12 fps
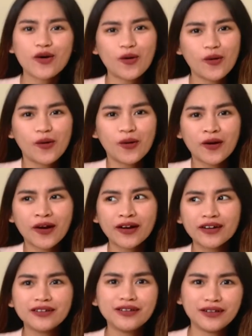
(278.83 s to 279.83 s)

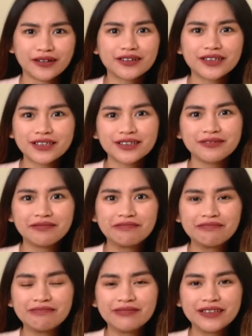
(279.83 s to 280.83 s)
or look.
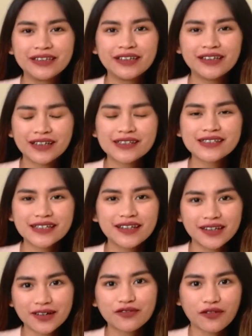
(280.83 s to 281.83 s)
Let's see
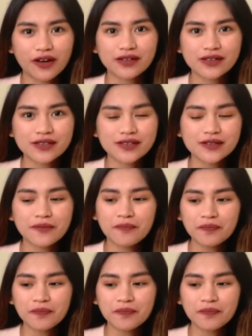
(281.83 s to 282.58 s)
the difference.